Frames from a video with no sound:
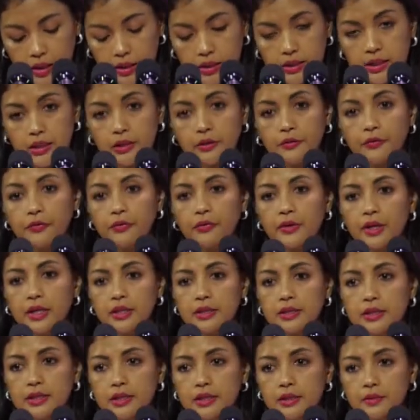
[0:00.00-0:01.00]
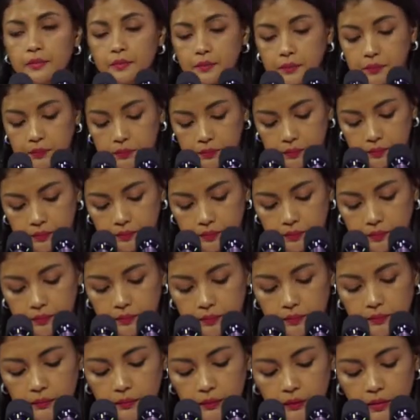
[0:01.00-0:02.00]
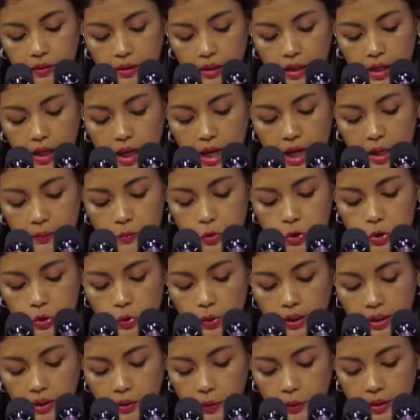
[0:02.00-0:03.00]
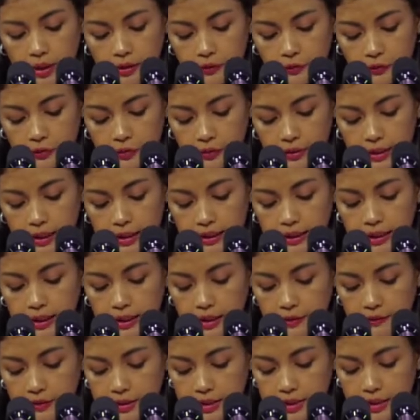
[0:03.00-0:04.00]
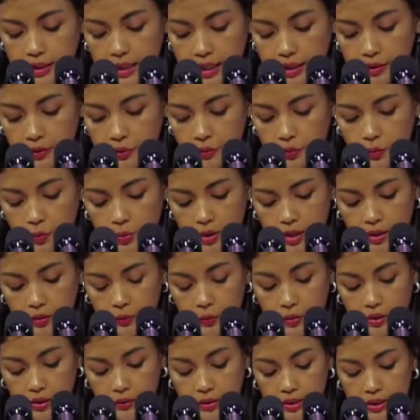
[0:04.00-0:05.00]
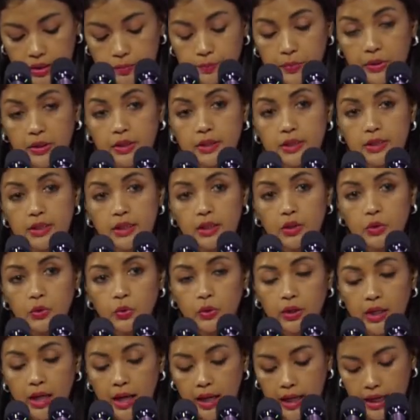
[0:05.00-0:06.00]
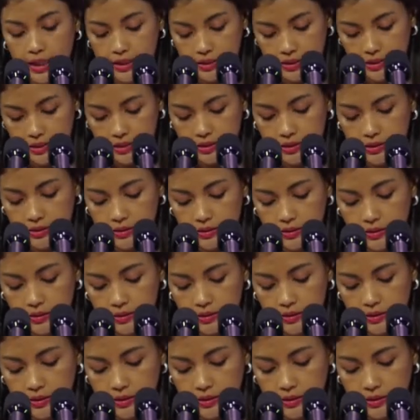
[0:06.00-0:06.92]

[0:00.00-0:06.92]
Dear friends, I'm truly grateful that events like the one we are experiencing today exist.